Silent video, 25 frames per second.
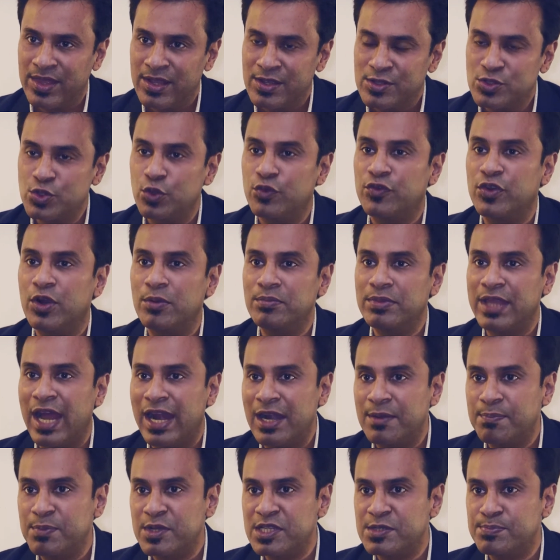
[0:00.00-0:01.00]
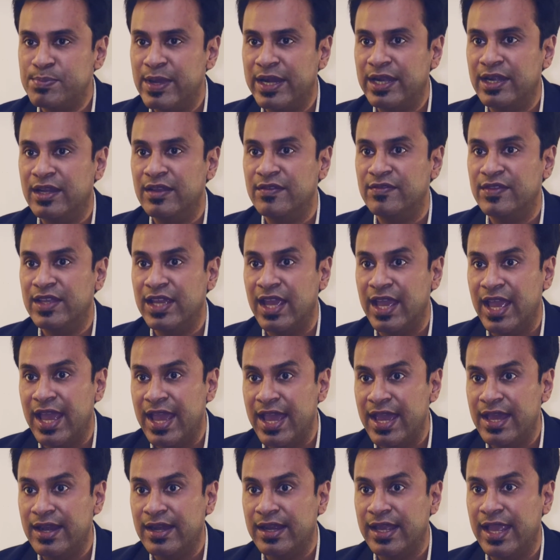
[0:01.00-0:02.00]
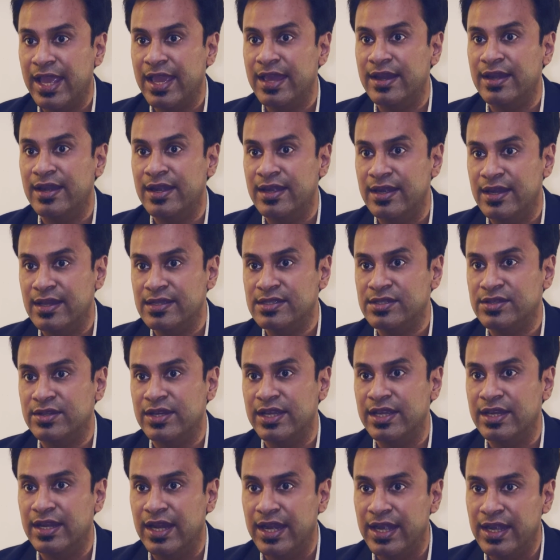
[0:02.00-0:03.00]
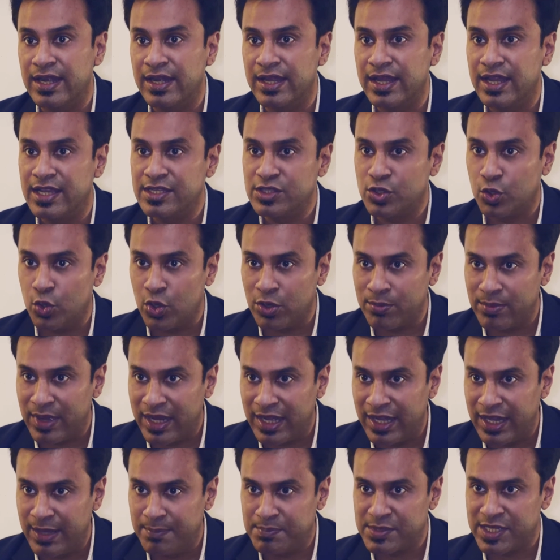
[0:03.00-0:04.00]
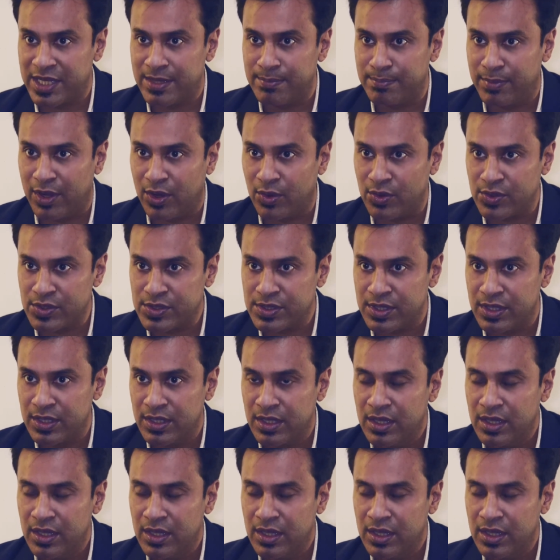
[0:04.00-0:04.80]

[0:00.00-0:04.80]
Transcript: So from that perspective, the hair care industry in India is growing by leaps and bounds.